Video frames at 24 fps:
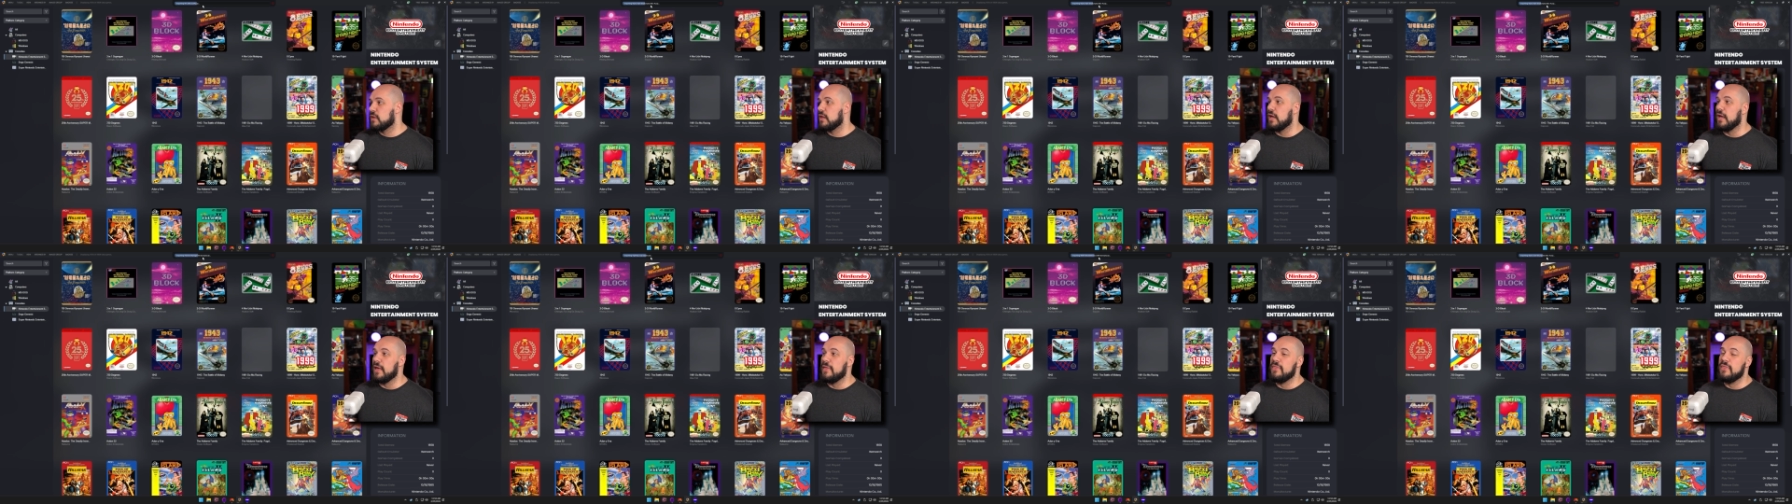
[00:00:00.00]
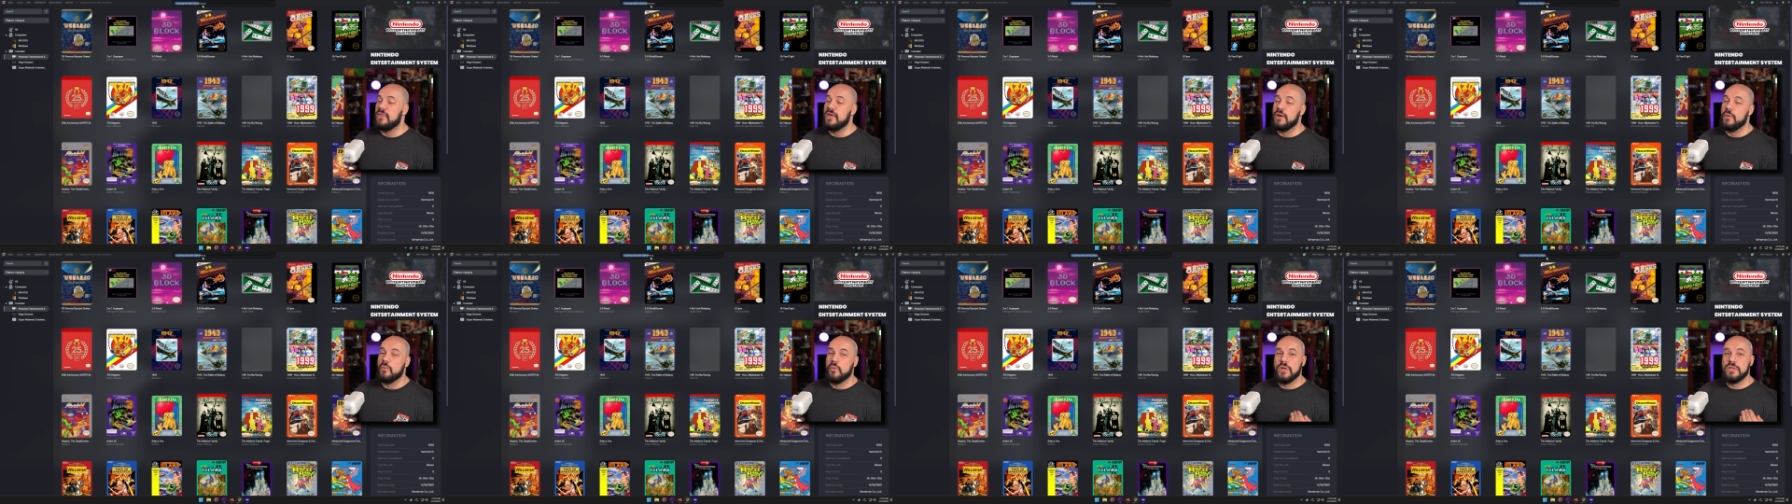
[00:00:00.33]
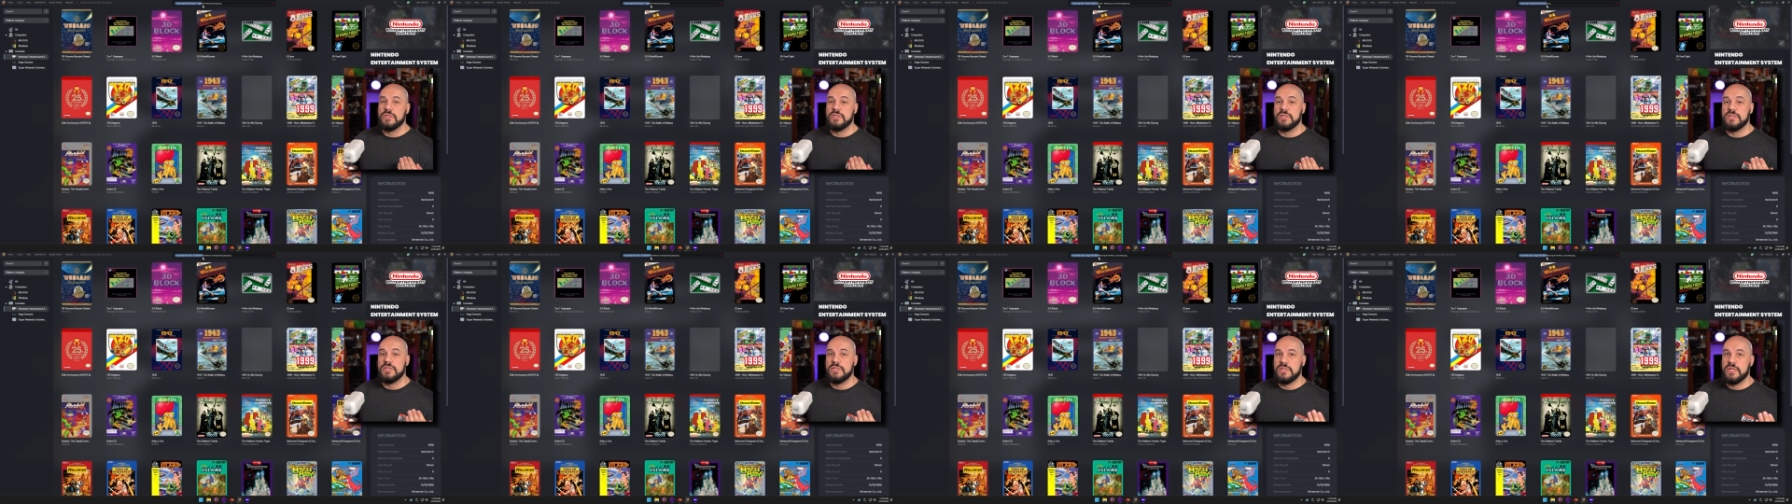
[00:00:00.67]
And then
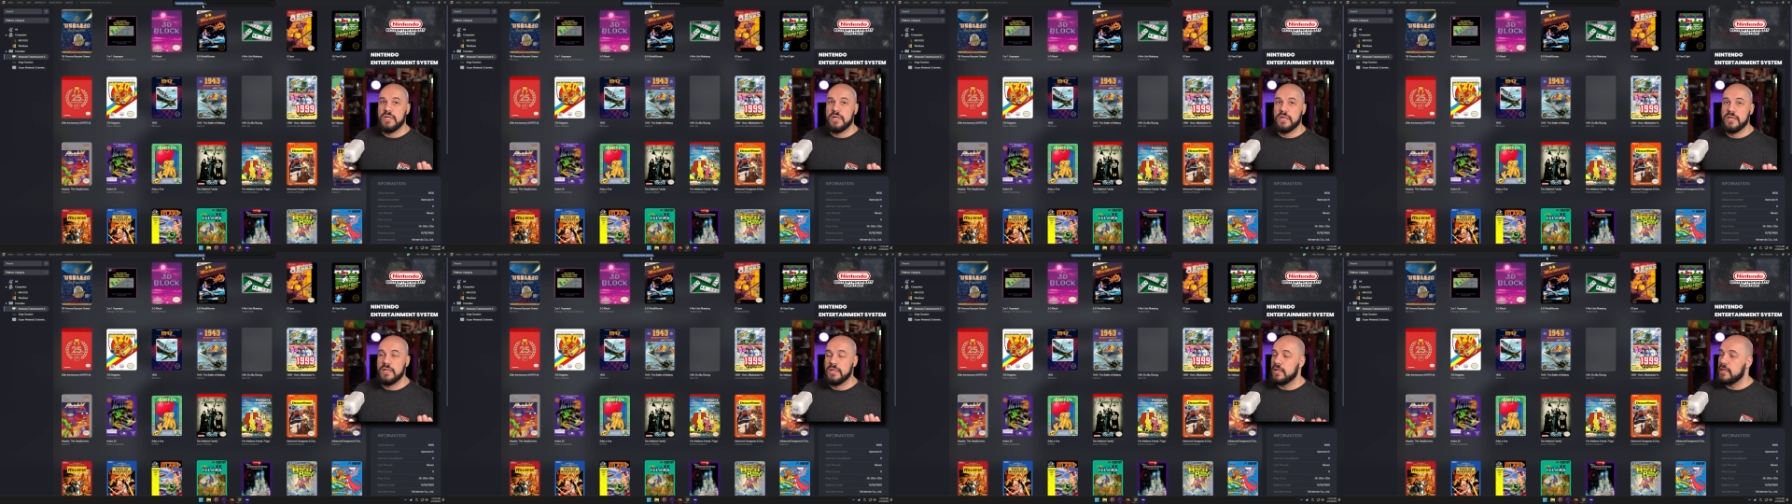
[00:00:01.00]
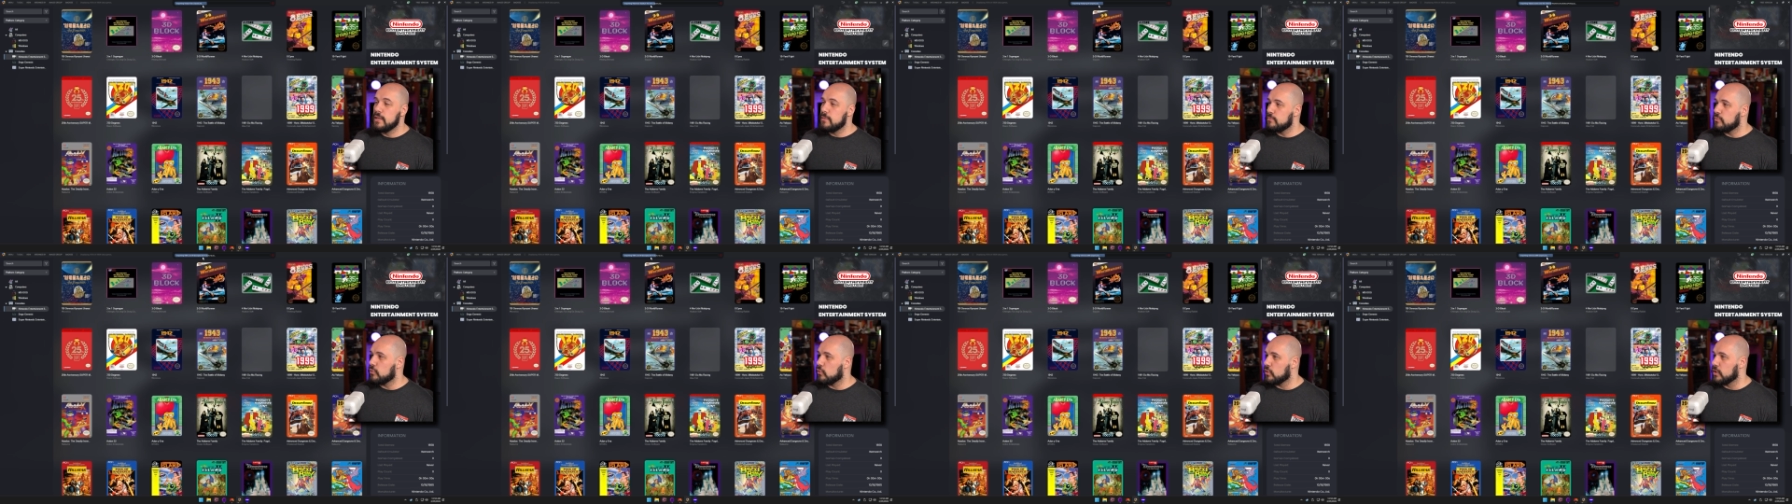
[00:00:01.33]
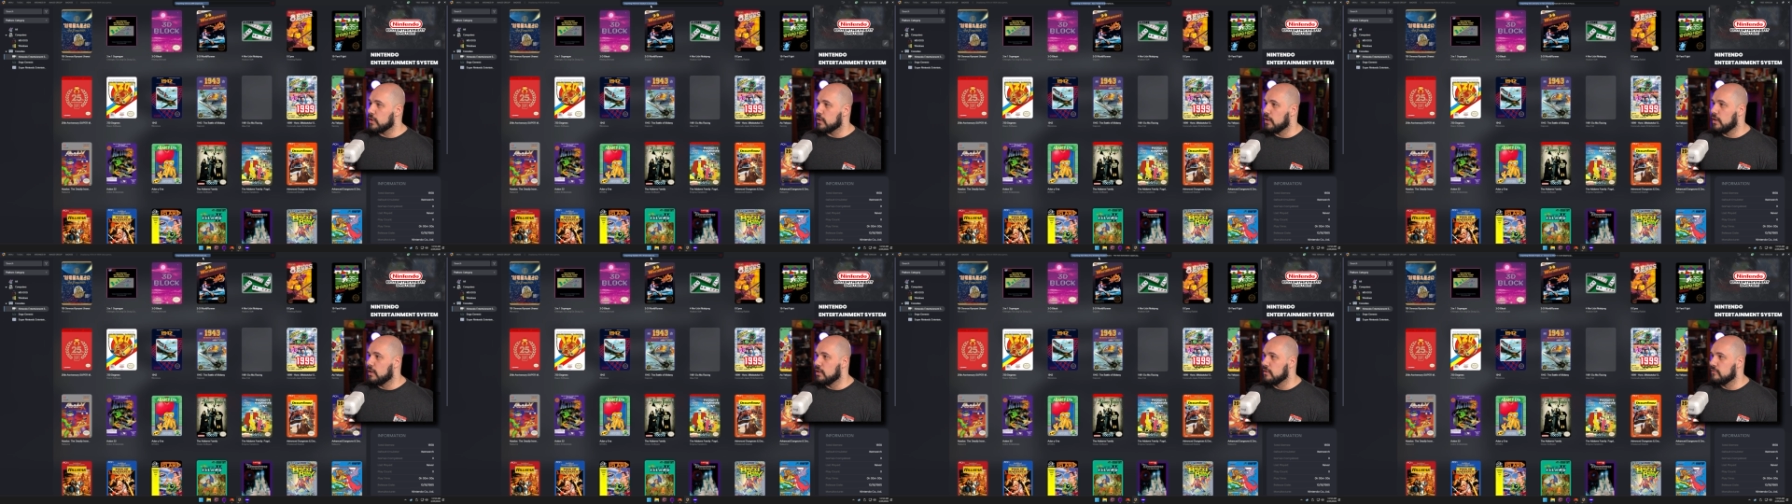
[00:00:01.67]
once it's done
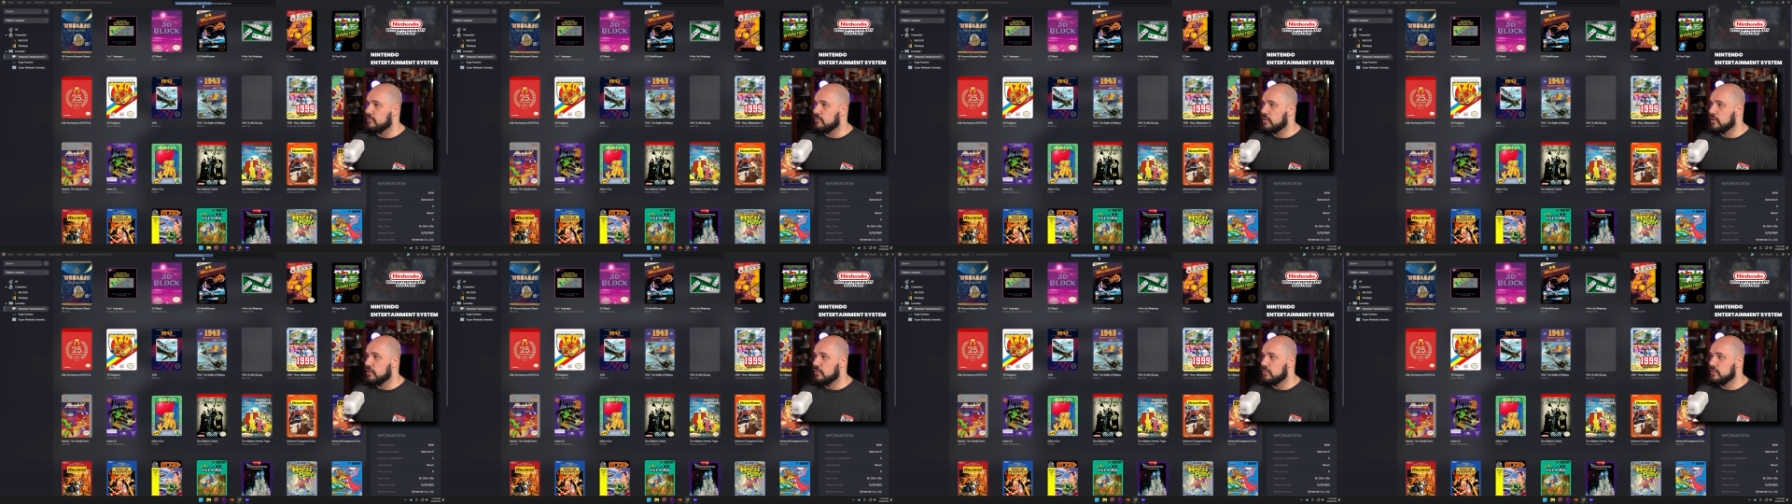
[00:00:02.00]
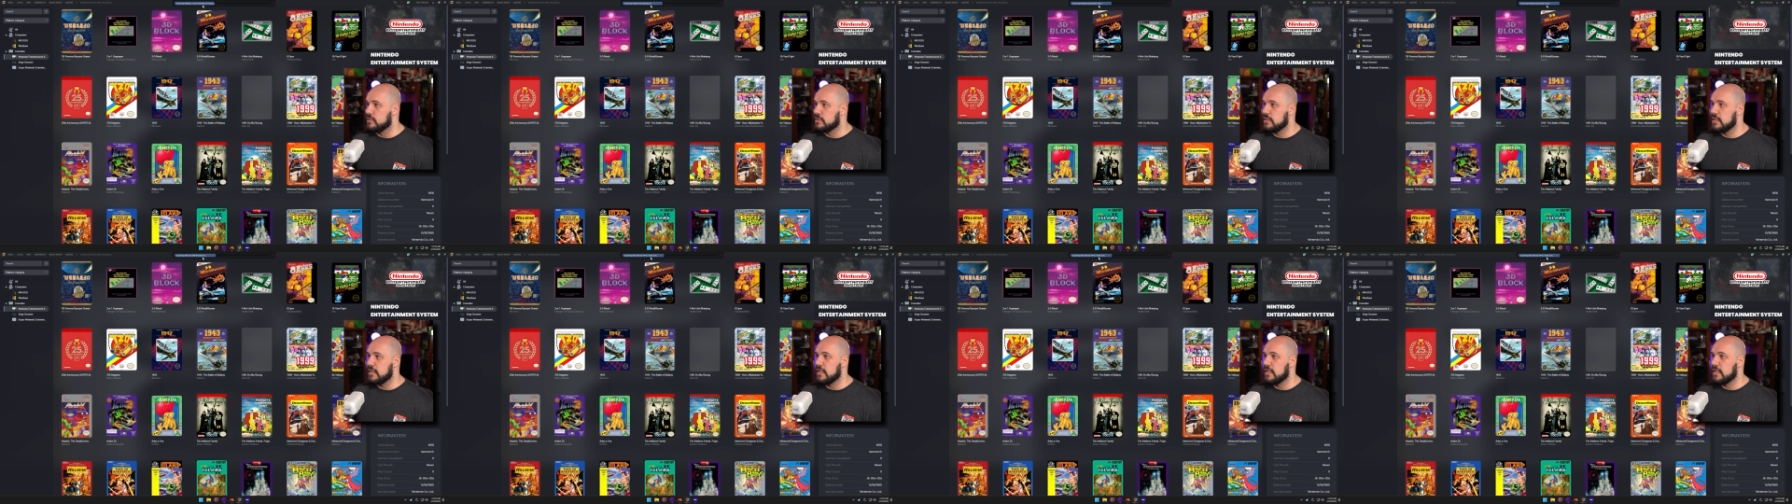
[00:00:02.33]
importing all of those,